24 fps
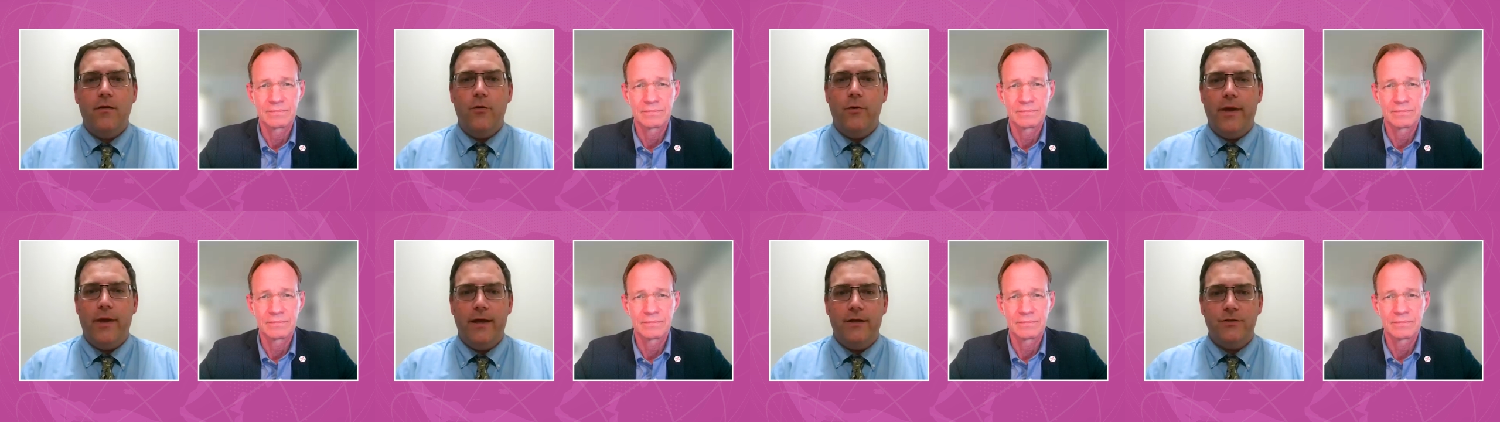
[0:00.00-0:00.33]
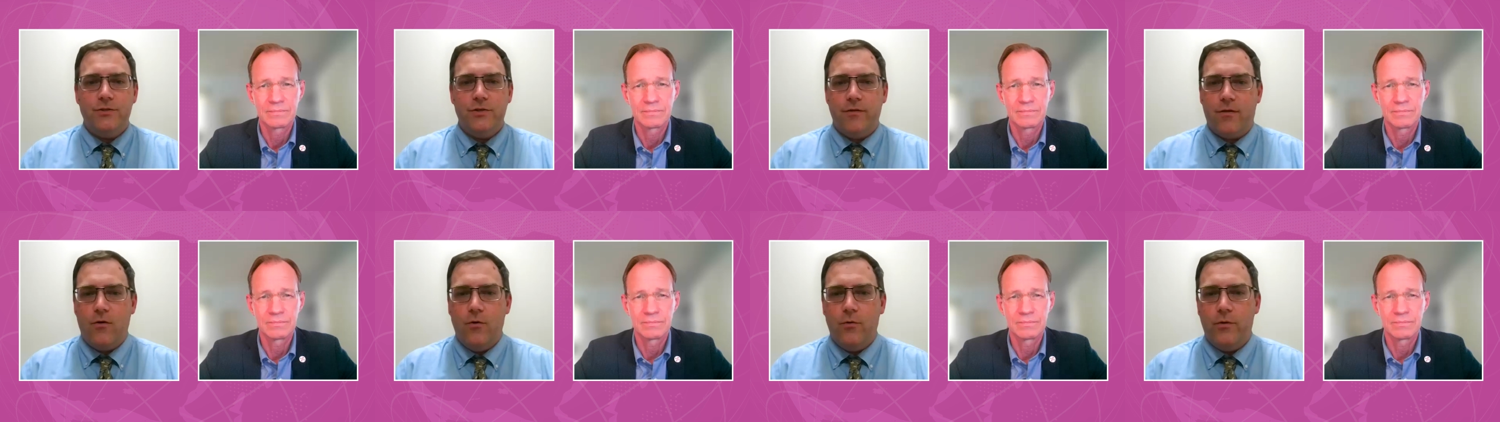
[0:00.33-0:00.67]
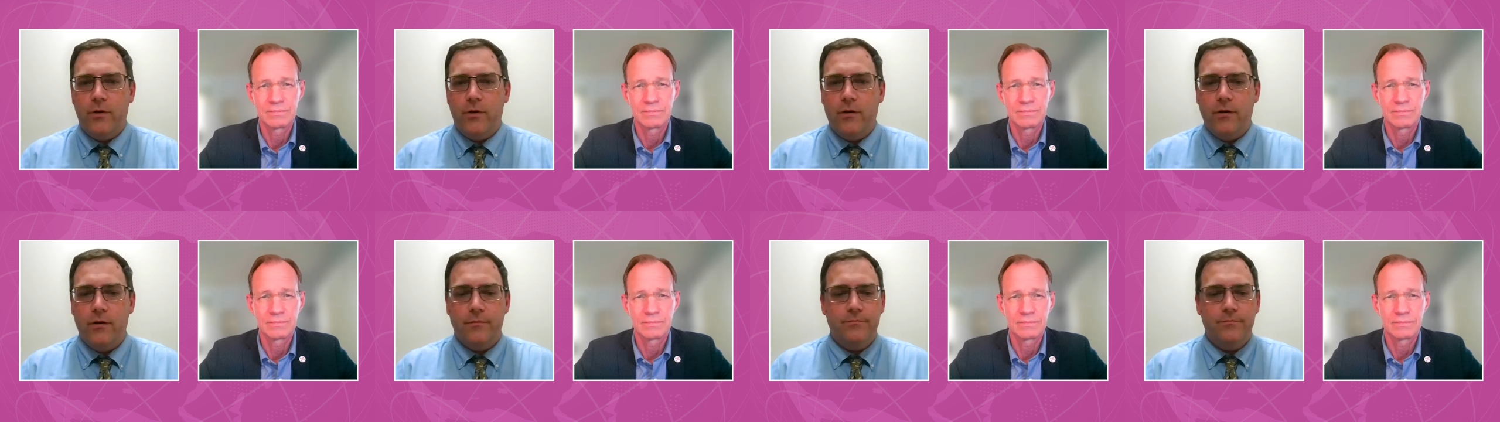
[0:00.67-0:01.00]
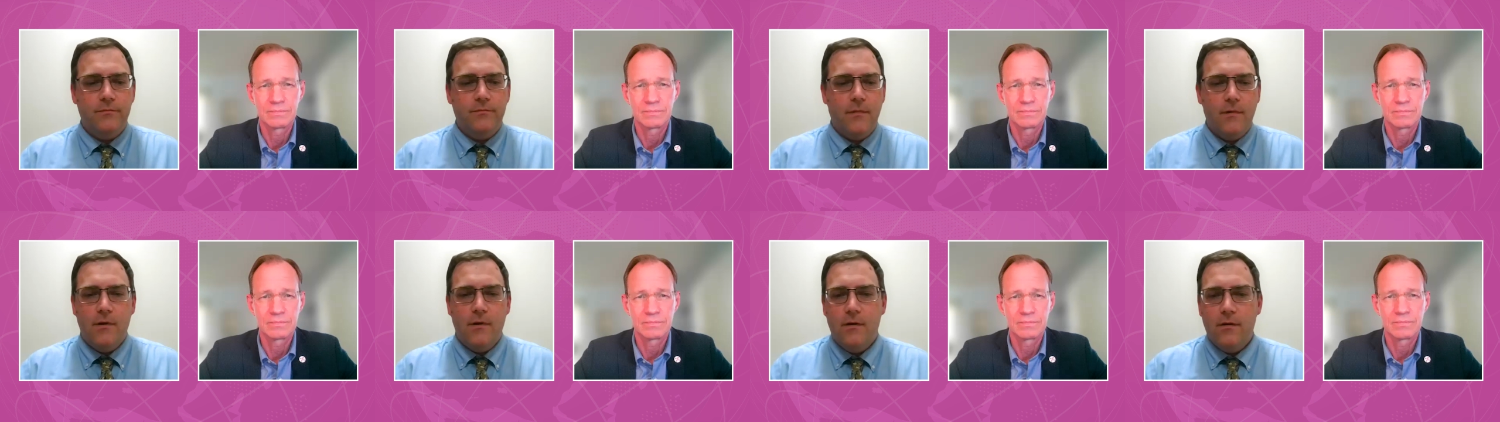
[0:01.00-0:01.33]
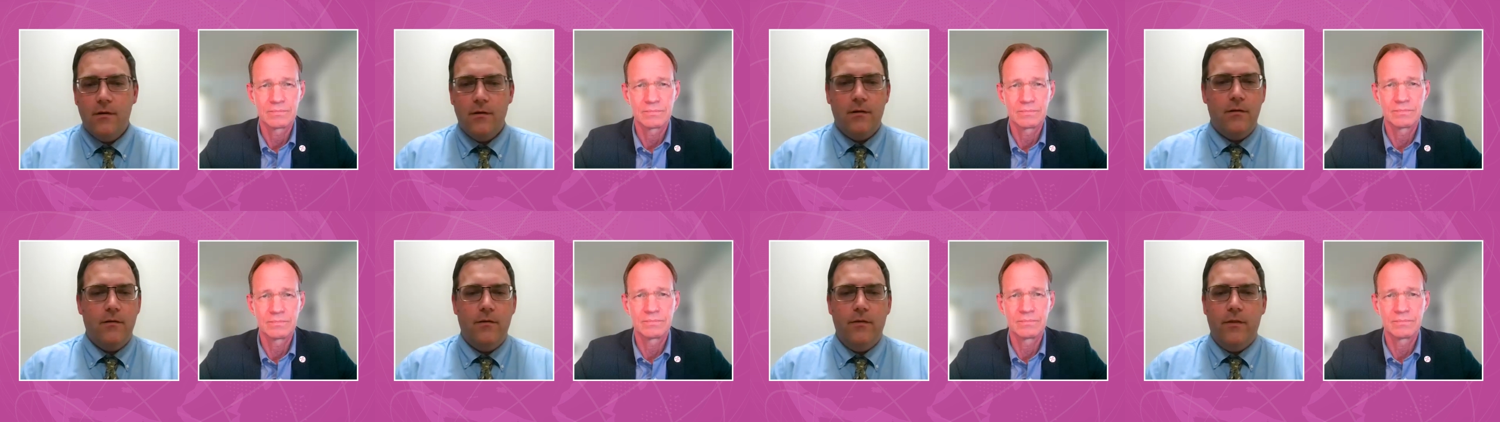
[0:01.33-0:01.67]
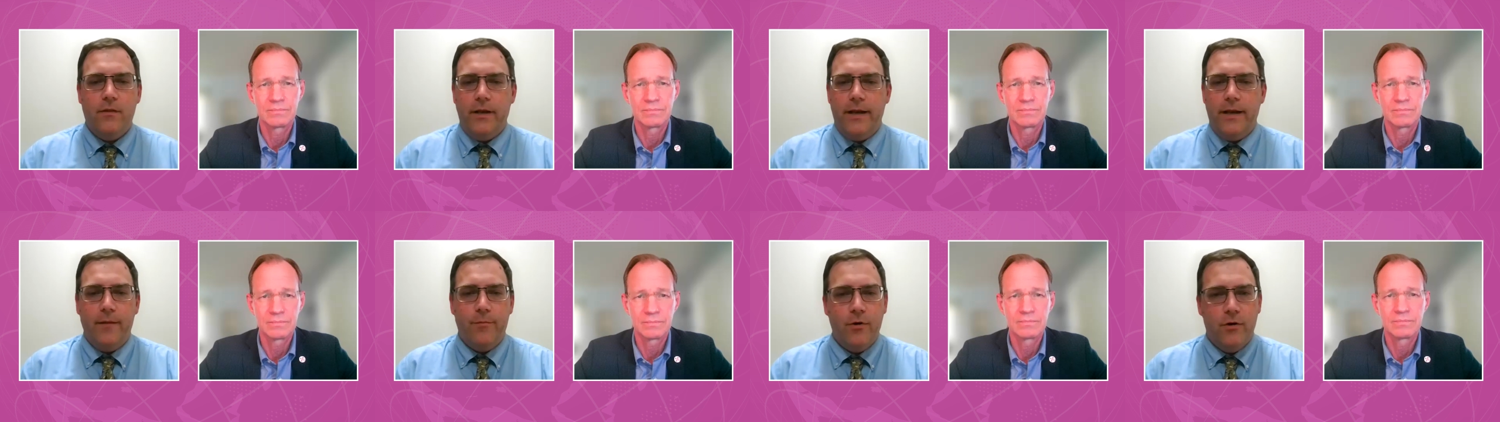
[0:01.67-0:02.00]
Speaker 1: You can't just go to mm-hmm.
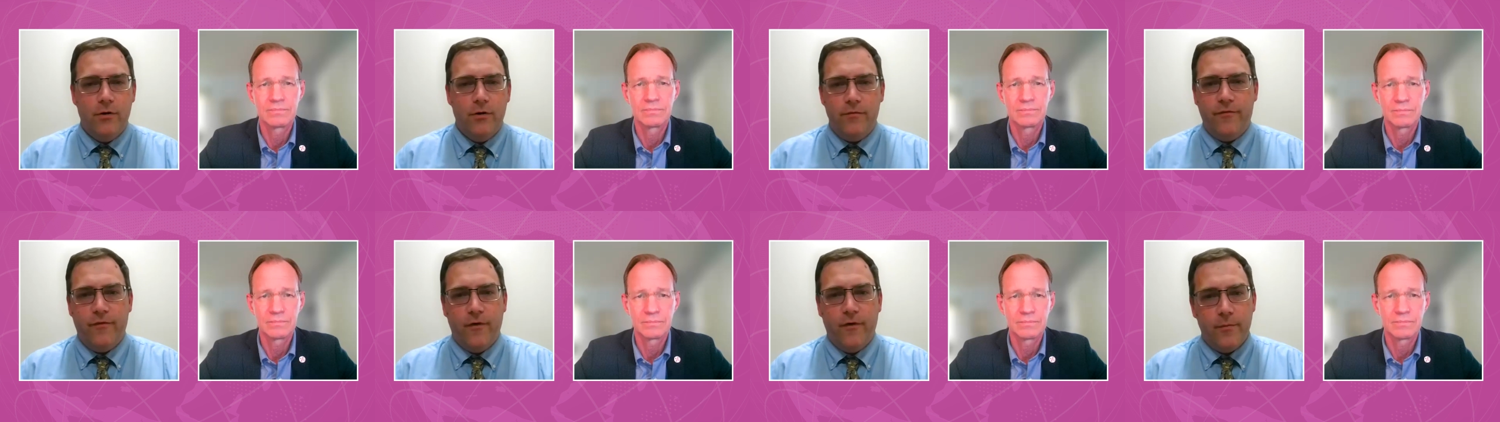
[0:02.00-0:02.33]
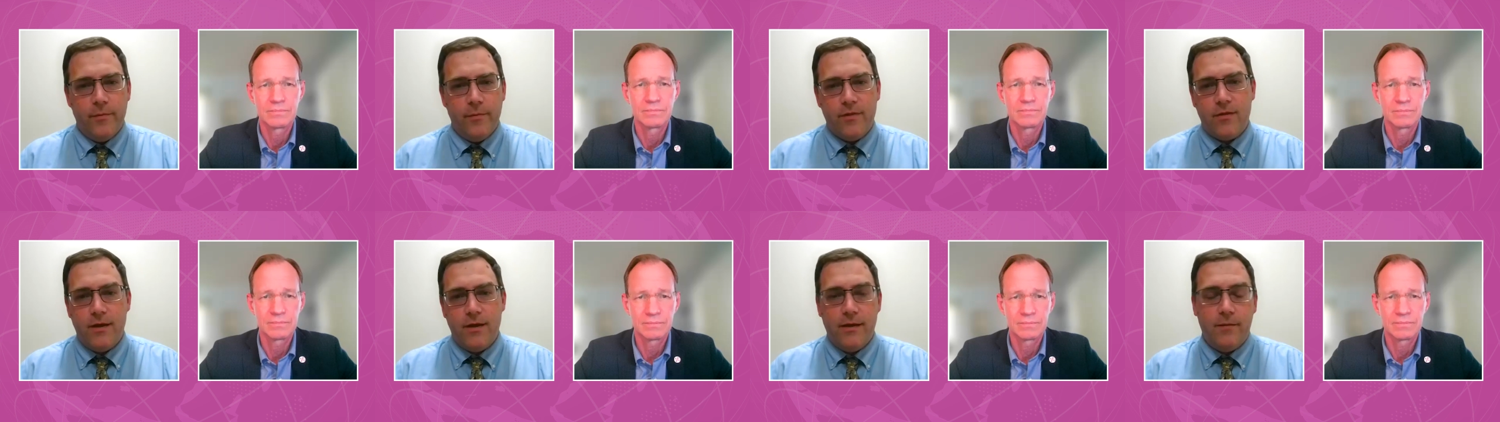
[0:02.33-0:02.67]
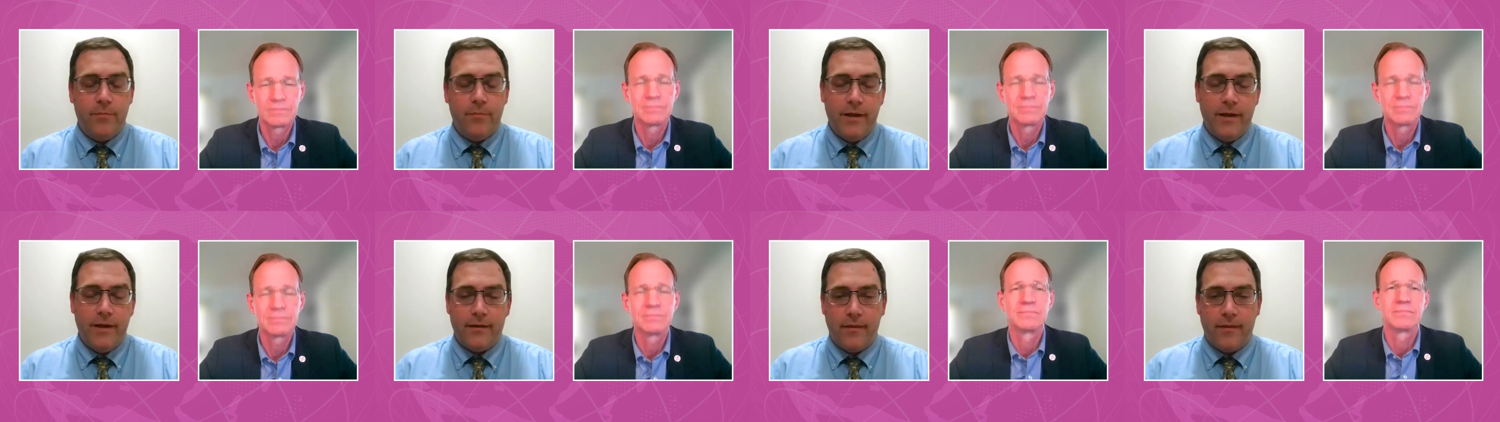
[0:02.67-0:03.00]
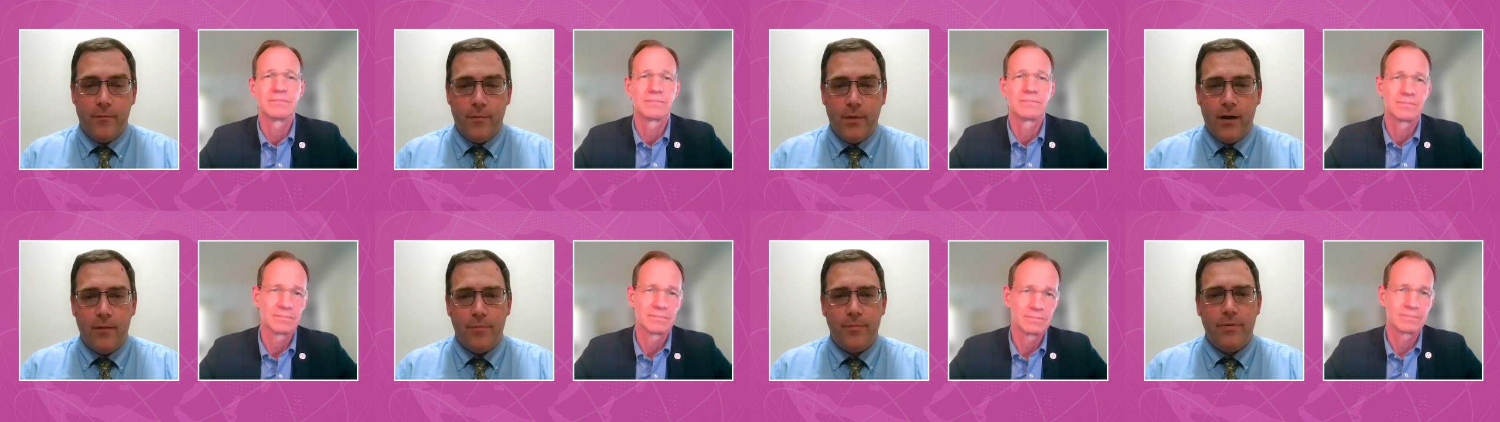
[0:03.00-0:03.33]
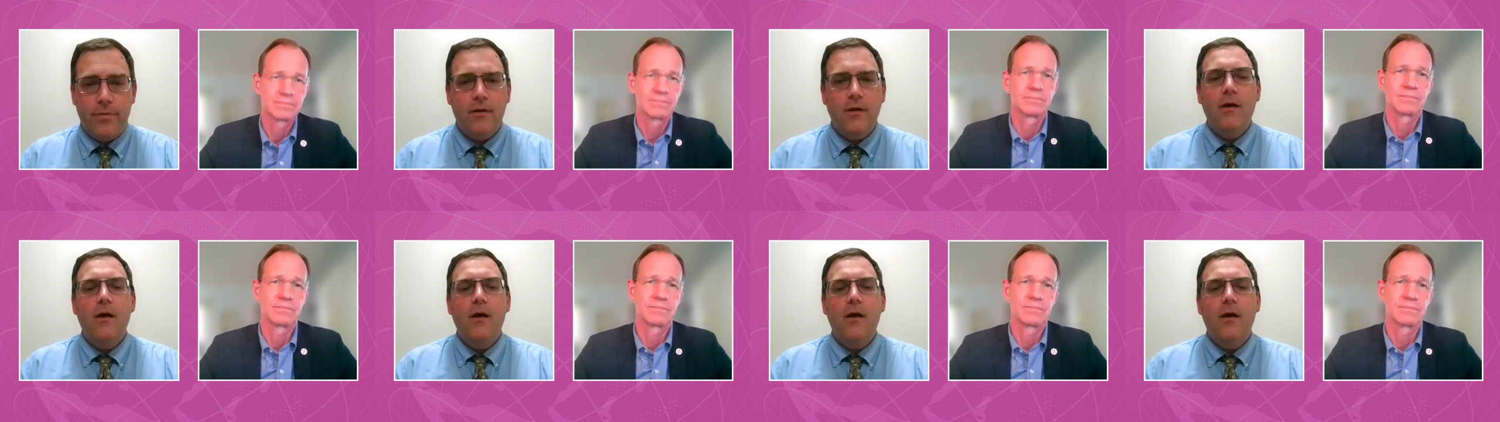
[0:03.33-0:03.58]
the neighborhood pharmacy and pick them up.